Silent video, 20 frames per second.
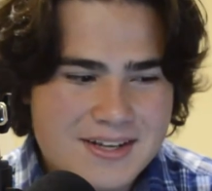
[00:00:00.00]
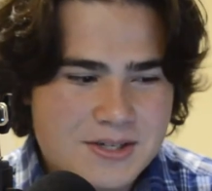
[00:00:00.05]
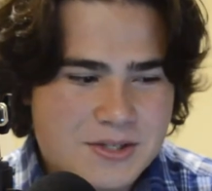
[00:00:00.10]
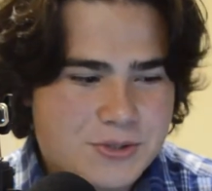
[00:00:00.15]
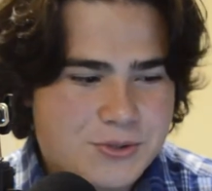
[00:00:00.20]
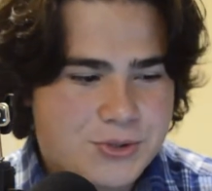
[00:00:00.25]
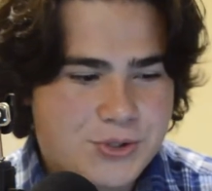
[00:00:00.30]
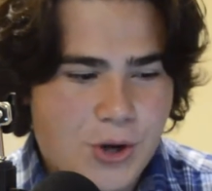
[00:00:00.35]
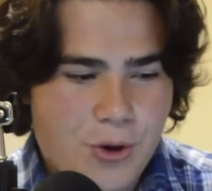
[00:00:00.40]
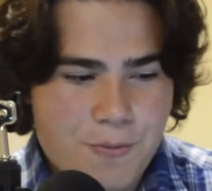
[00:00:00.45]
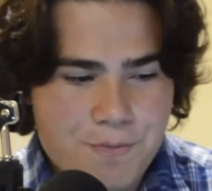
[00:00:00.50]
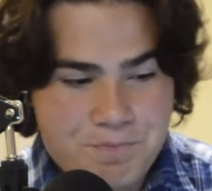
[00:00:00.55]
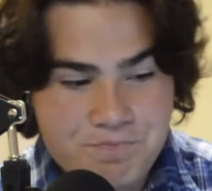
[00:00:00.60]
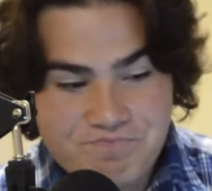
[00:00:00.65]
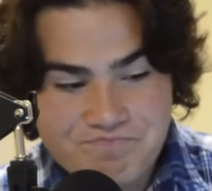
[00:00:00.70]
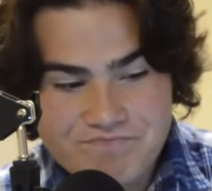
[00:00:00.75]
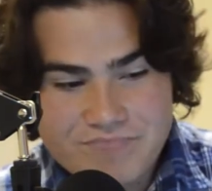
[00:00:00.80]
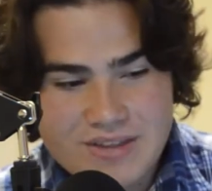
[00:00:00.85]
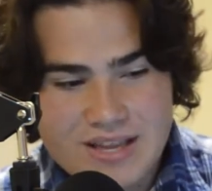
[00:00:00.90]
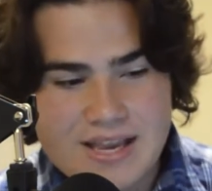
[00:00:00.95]
So
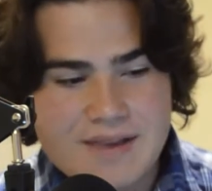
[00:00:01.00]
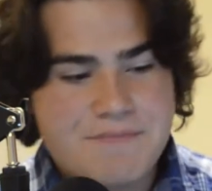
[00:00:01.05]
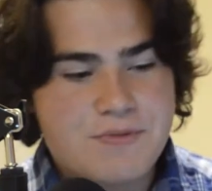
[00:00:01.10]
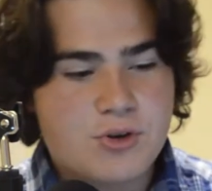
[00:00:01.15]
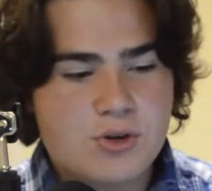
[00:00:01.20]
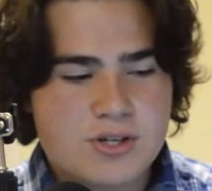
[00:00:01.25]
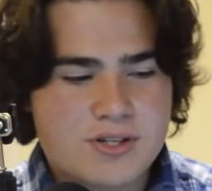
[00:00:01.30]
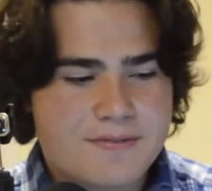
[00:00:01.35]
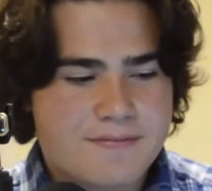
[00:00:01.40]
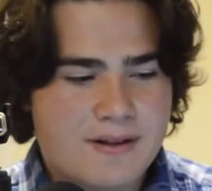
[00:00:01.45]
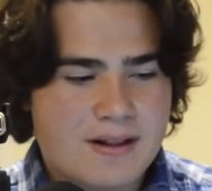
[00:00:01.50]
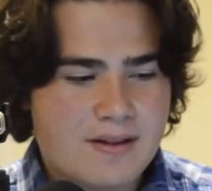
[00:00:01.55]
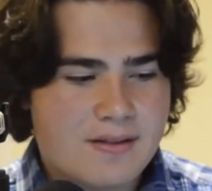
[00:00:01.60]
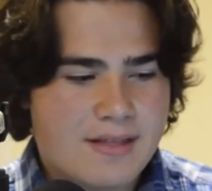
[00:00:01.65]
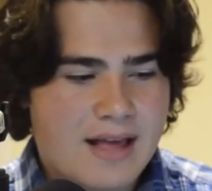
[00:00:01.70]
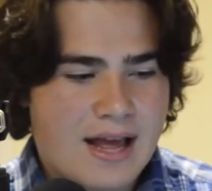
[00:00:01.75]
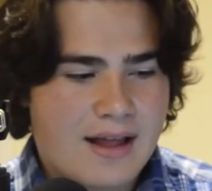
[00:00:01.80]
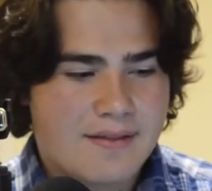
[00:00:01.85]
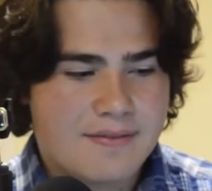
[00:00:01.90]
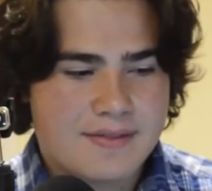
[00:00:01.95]
if you can just follow
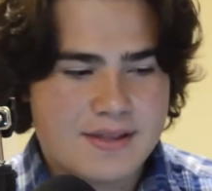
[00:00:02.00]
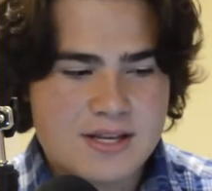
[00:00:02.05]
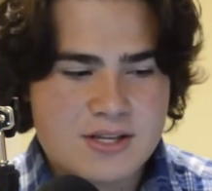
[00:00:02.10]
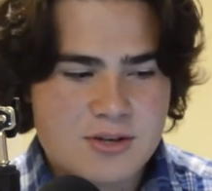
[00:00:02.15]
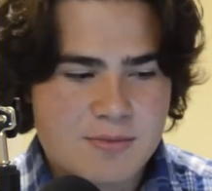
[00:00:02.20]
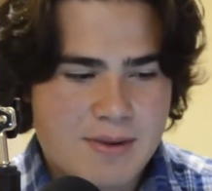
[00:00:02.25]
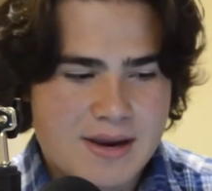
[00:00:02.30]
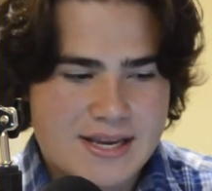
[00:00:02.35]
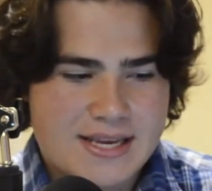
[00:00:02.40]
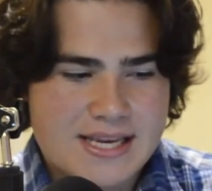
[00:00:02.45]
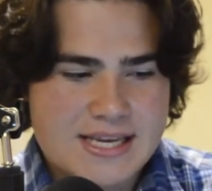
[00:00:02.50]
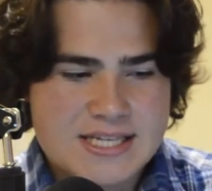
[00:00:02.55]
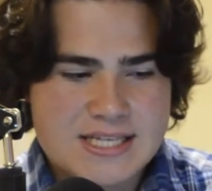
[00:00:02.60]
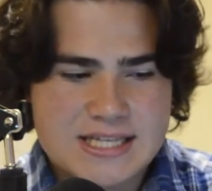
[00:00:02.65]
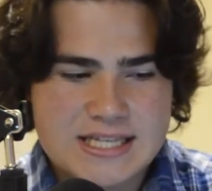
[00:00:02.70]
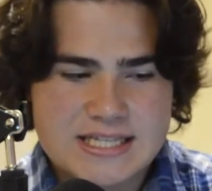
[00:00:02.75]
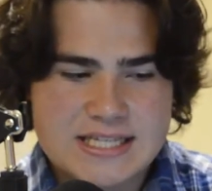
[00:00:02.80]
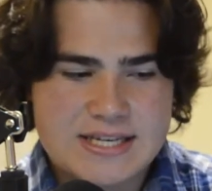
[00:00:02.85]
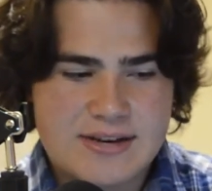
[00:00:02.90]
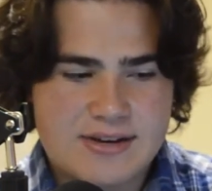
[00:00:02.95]
that, these are my keys to
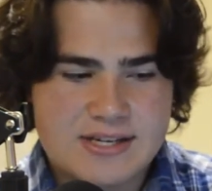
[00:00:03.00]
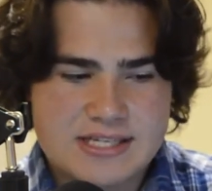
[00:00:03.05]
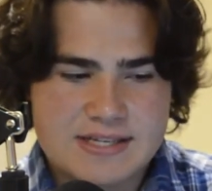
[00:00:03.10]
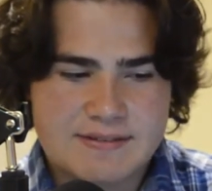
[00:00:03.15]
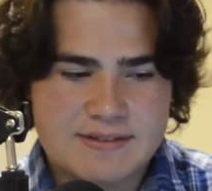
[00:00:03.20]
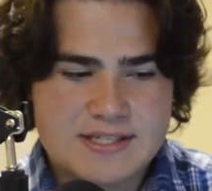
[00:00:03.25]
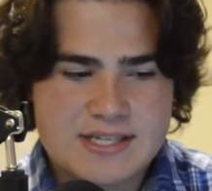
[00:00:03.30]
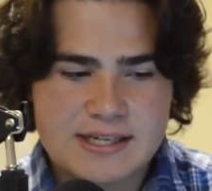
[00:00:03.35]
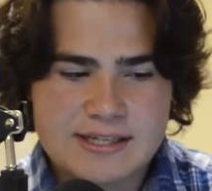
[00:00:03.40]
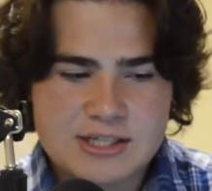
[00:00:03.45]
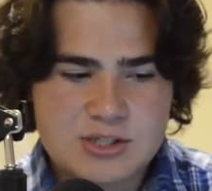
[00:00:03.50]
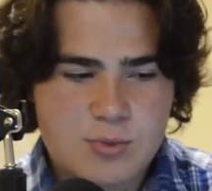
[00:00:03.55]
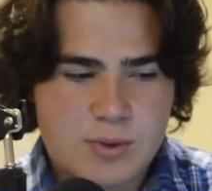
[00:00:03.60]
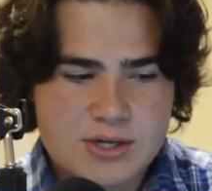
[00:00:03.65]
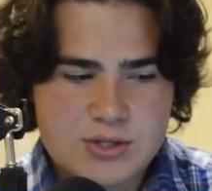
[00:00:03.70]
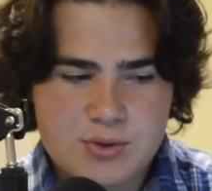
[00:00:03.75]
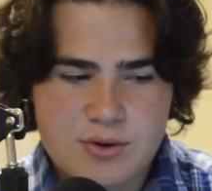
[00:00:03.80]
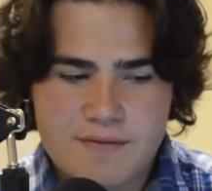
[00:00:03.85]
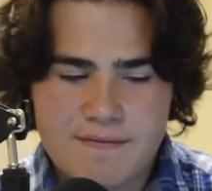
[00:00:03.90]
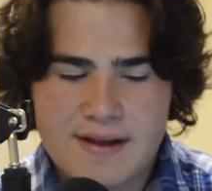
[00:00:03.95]
the series. If the Celtics want
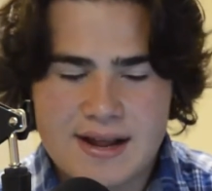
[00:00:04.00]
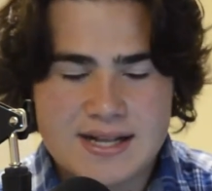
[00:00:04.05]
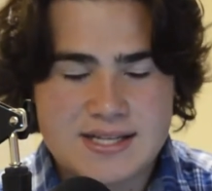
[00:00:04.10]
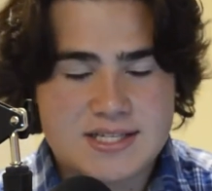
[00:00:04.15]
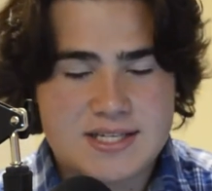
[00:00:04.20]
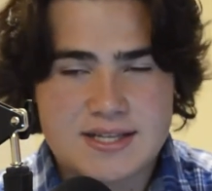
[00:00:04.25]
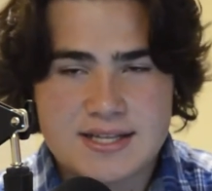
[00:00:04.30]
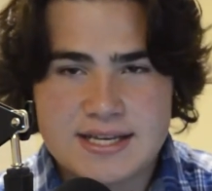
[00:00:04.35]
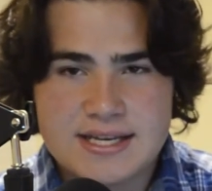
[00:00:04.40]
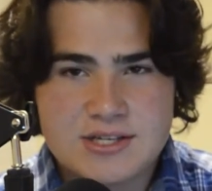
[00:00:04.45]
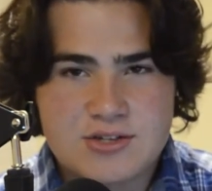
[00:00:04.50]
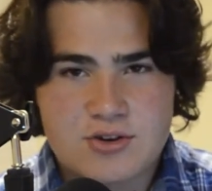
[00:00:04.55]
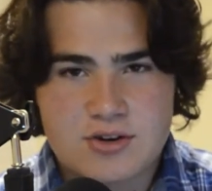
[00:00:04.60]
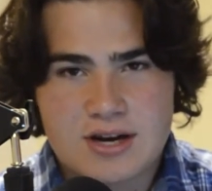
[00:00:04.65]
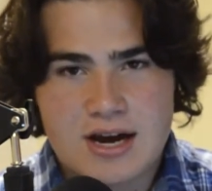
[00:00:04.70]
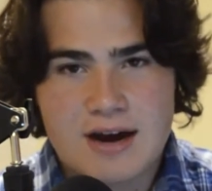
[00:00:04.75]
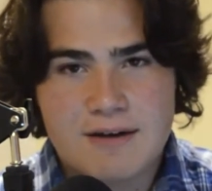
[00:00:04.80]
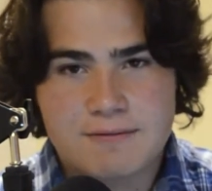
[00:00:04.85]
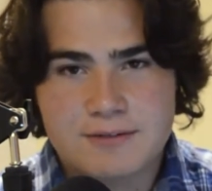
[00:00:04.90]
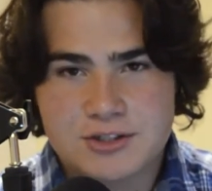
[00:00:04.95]
to advance to the Eastern
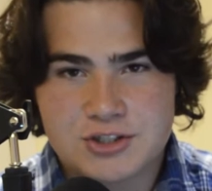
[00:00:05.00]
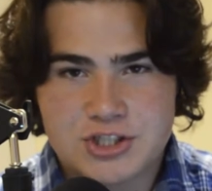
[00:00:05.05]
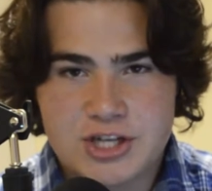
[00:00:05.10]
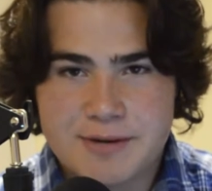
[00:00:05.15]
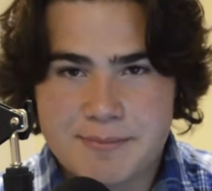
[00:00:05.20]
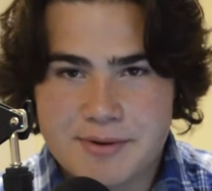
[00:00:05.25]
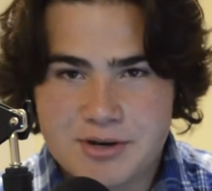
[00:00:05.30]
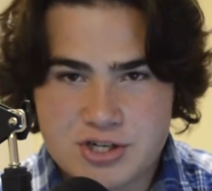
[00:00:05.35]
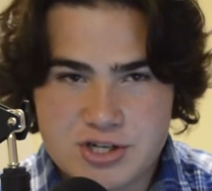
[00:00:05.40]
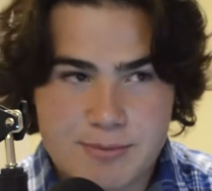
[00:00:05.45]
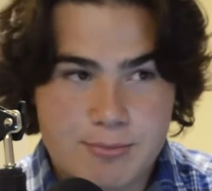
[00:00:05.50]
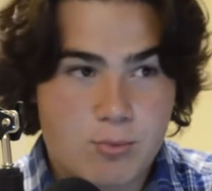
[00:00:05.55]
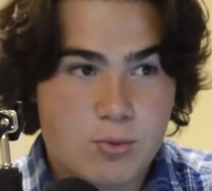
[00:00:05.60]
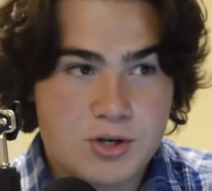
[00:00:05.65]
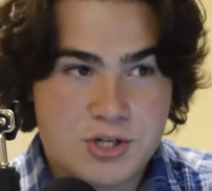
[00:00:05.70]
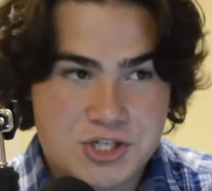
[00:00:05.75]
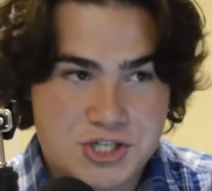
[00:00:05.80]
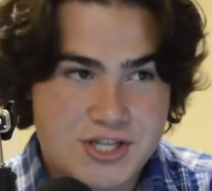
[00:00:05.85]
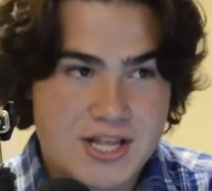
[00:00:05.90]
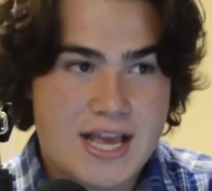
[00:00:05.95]
Conference Championship,
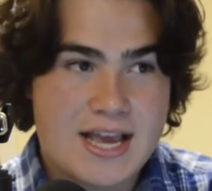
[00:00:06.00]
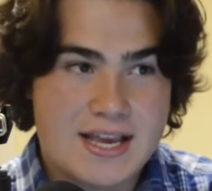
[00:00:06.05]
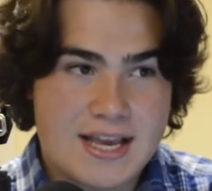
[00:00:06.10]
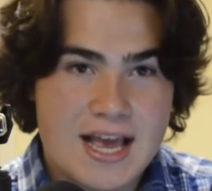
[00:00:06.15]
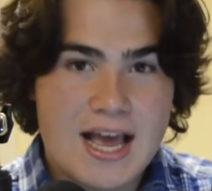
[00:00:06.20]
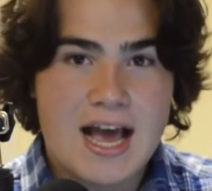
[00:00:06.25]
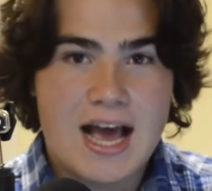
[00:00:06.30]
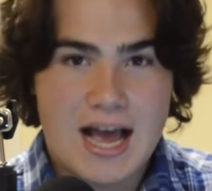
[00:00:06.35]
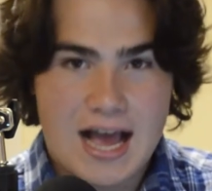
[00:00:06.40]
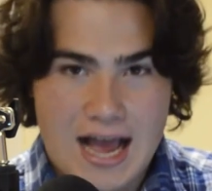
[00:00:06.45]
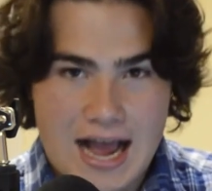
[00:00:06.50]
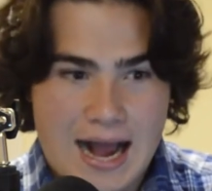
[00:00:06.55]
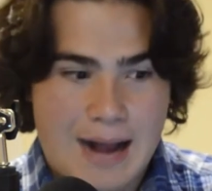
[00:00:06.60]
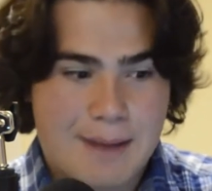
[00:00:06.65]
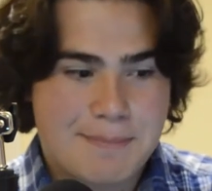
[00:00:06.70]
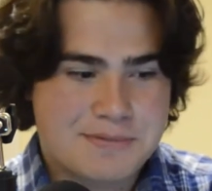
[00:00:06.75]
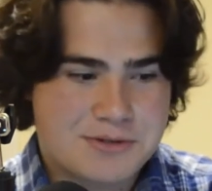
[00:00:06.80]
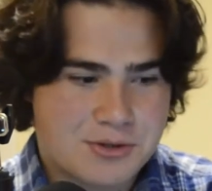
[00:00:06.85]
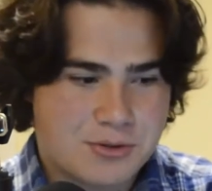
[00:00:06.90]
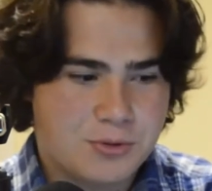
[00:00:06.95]
which they
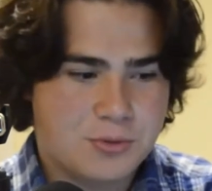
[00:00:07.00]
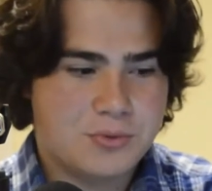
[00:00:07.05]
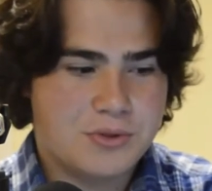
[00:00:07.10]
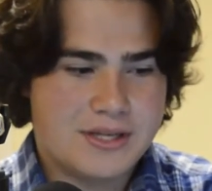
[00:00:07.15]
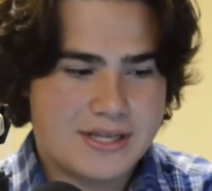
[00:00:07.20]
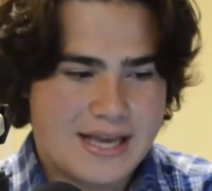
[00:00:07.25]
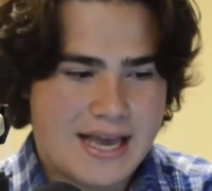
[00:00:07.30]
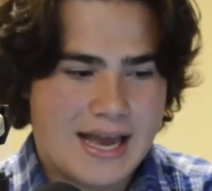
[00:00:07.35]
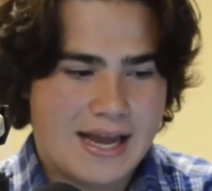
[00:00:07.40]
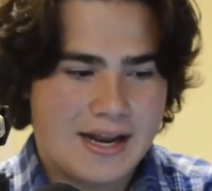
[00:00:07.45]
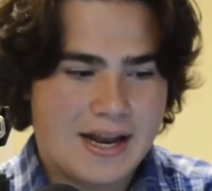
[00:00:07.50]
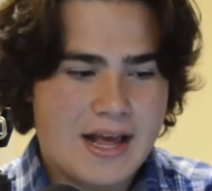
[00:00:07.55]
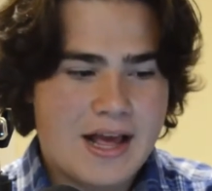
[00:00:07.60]
absolutely can.